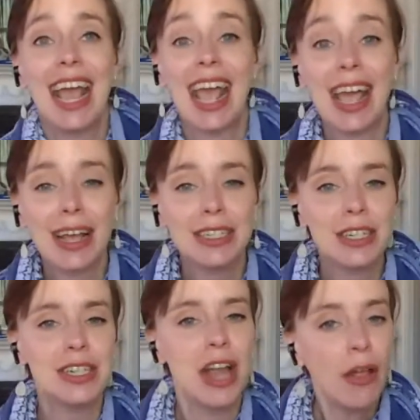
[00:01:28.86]
And
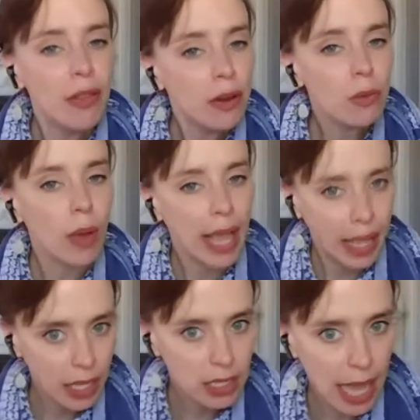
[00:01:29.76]
another
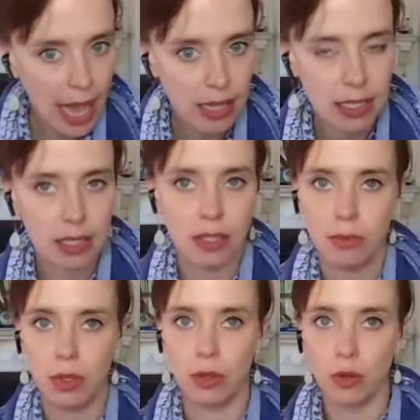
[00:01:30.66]
way to access
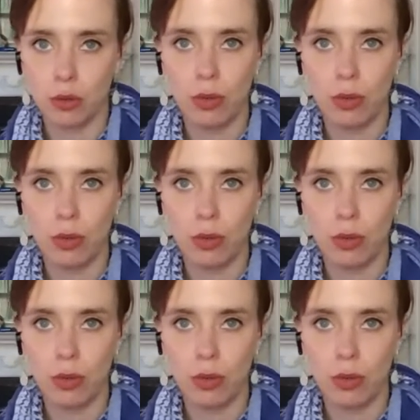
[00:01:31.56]
some of the